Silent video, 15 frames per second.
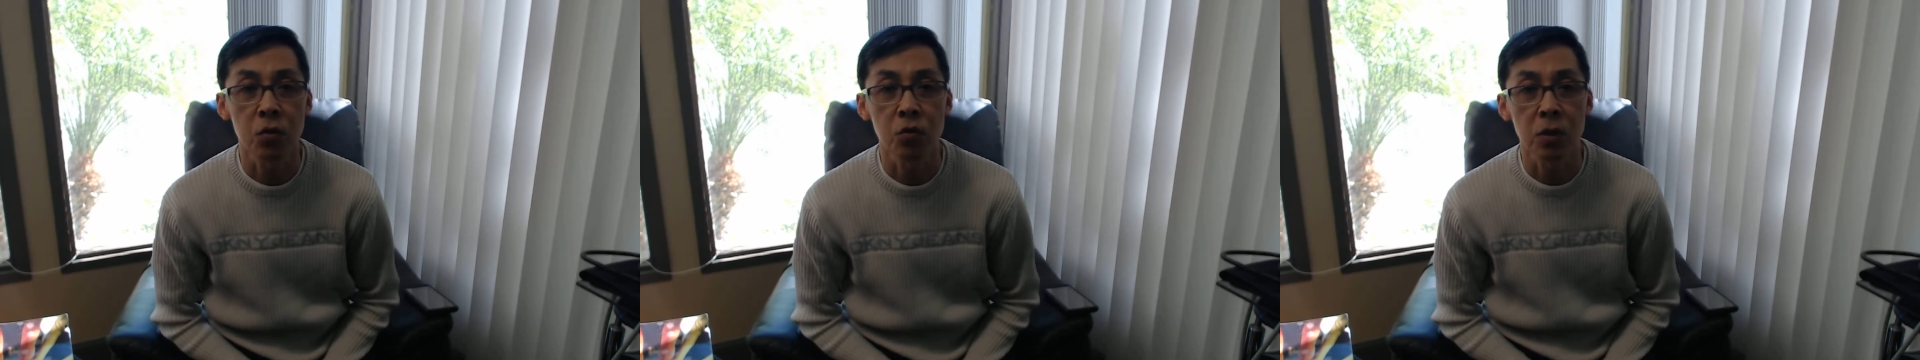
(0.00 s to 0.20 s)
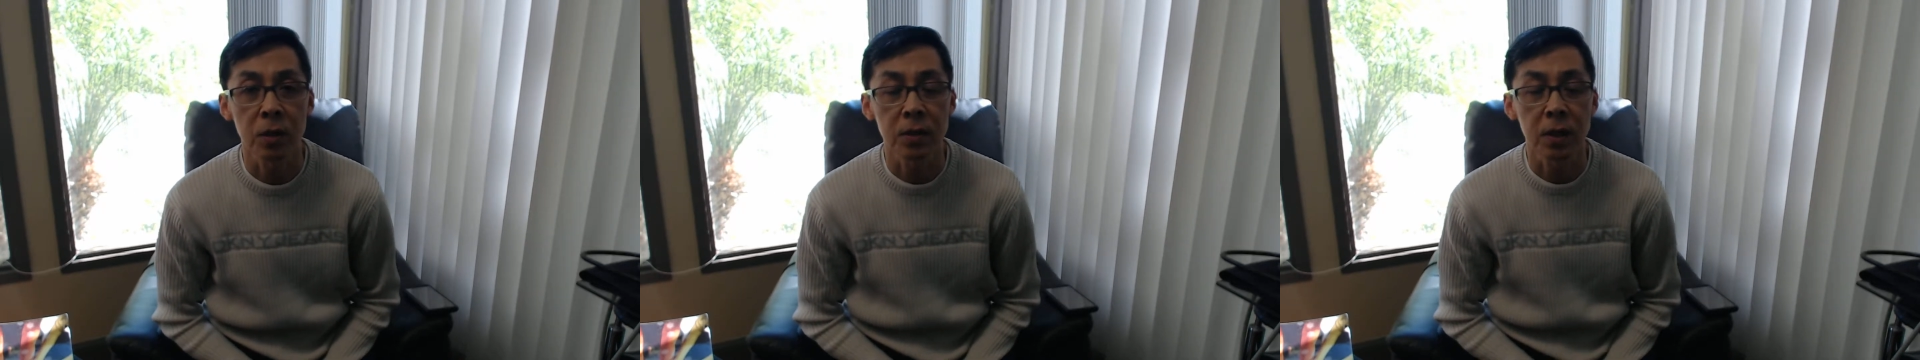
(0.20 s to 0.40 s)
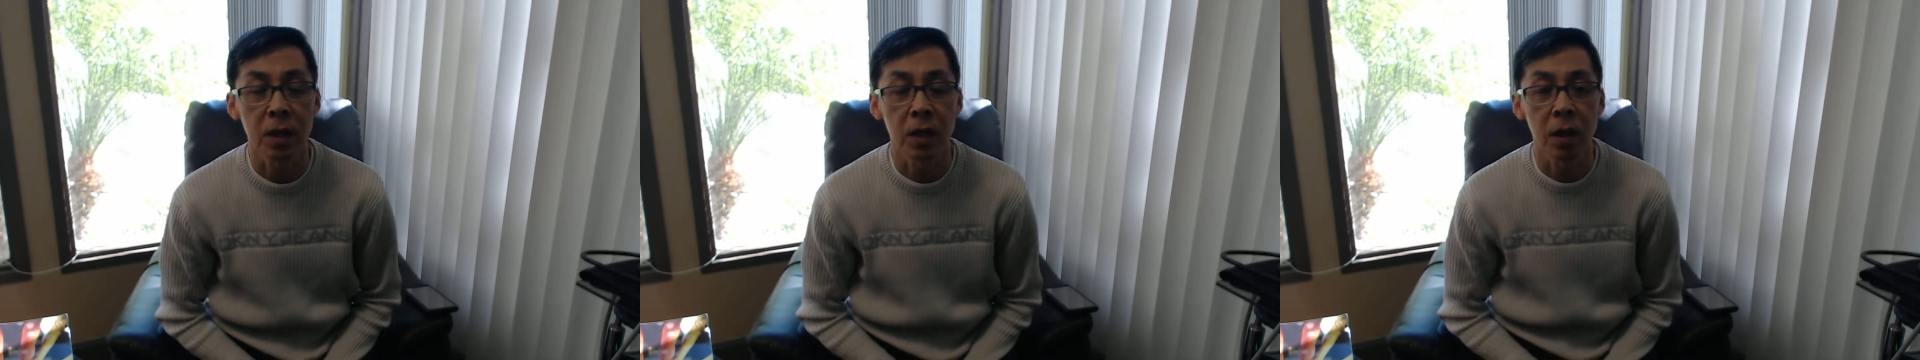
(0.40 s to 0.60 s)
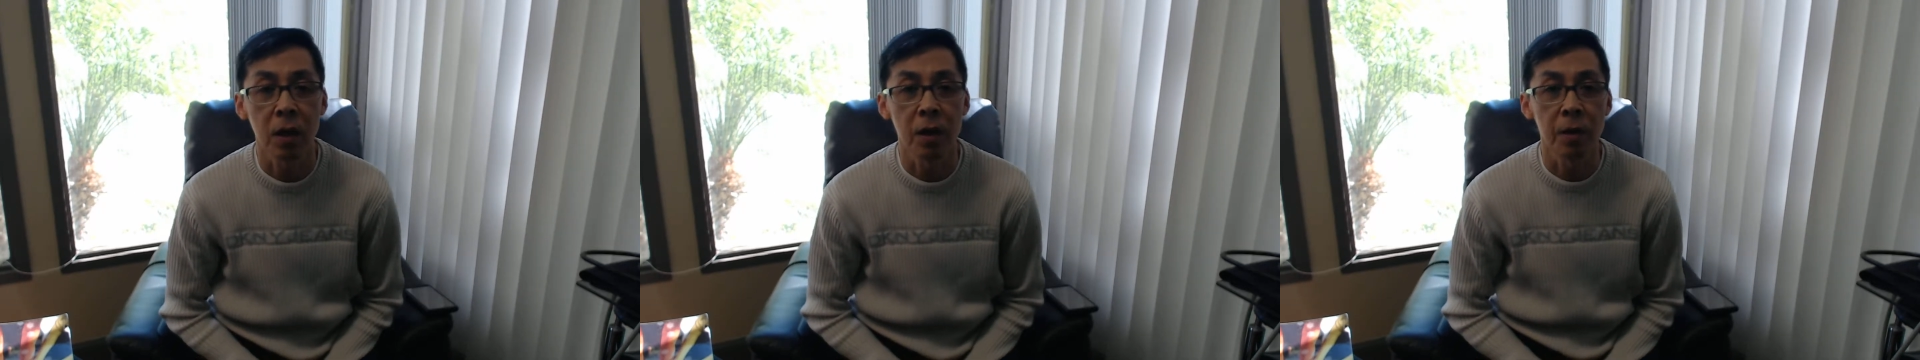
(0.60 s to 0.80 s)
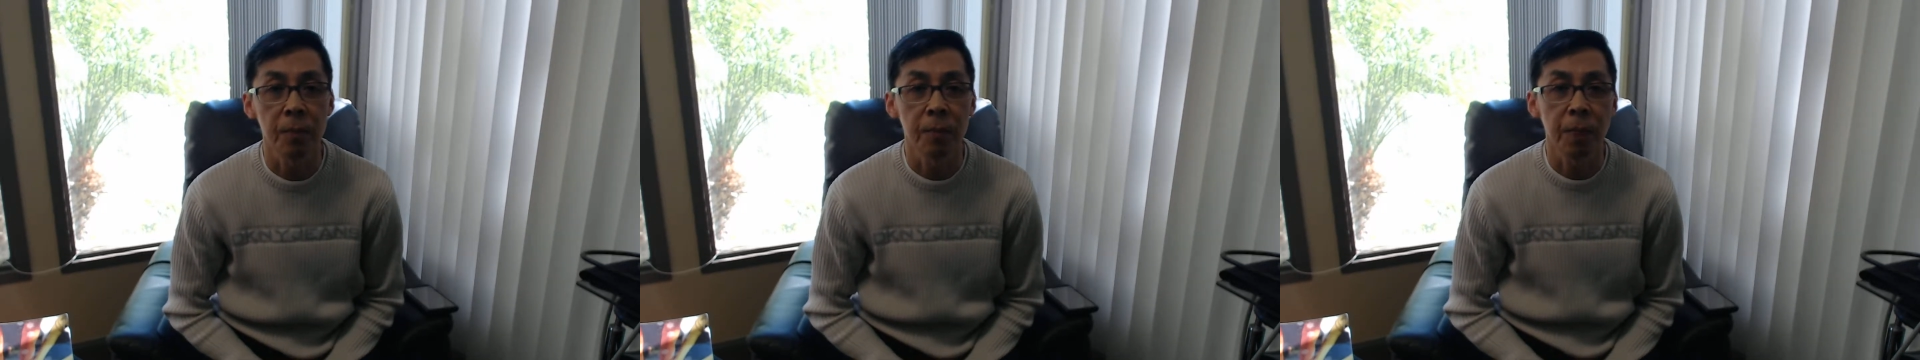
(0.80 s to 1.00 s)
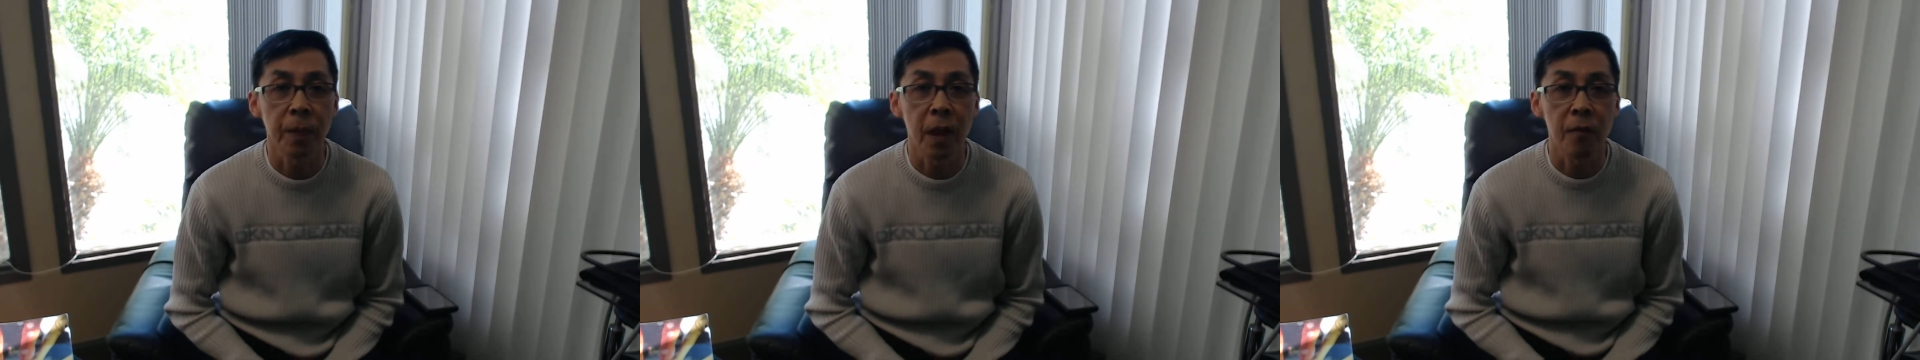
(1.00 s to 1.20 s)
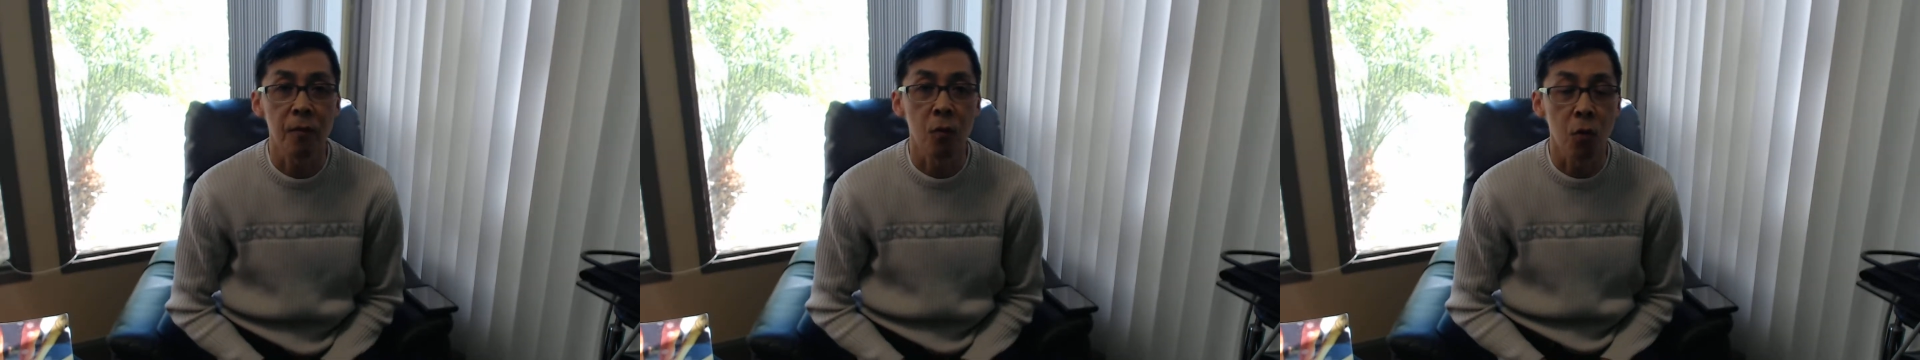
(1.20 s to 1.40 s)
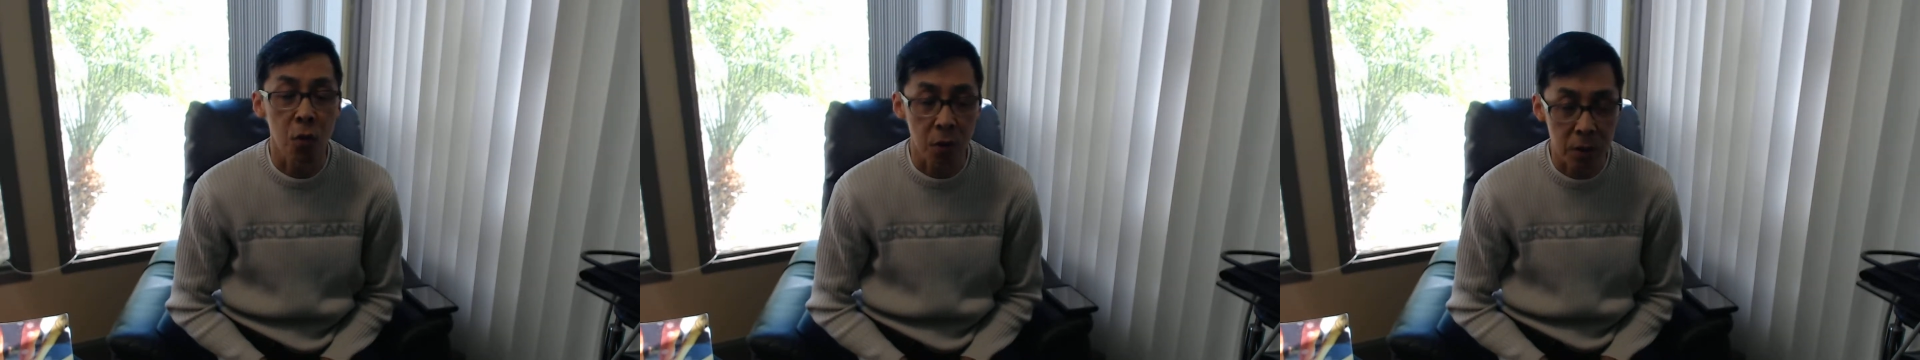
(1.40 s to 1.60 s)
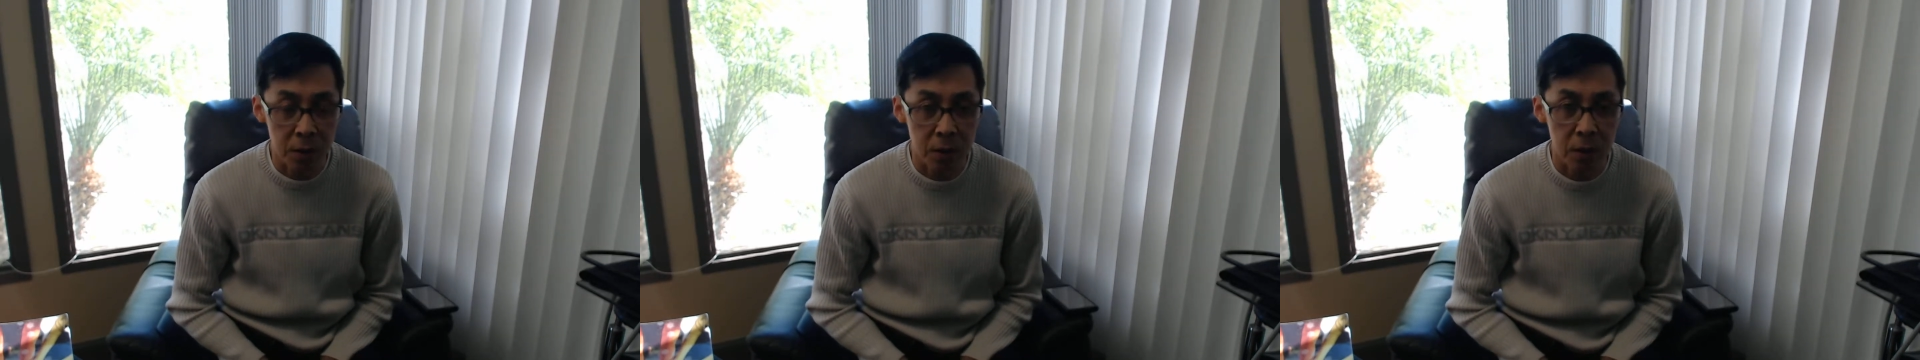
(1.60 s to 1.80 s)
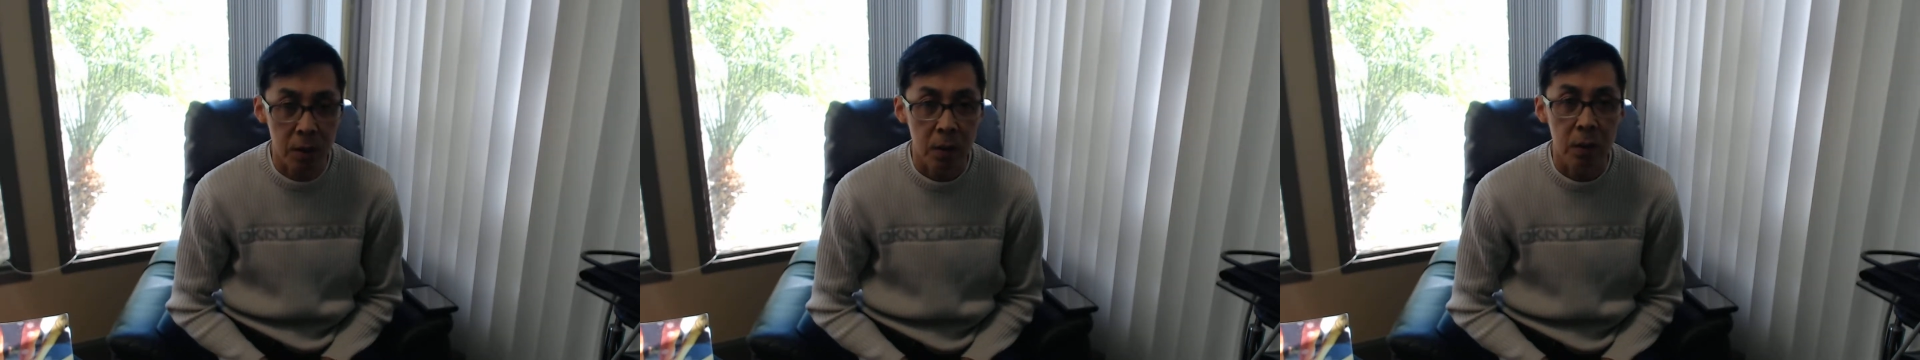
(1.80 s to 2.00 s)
tricks that have worked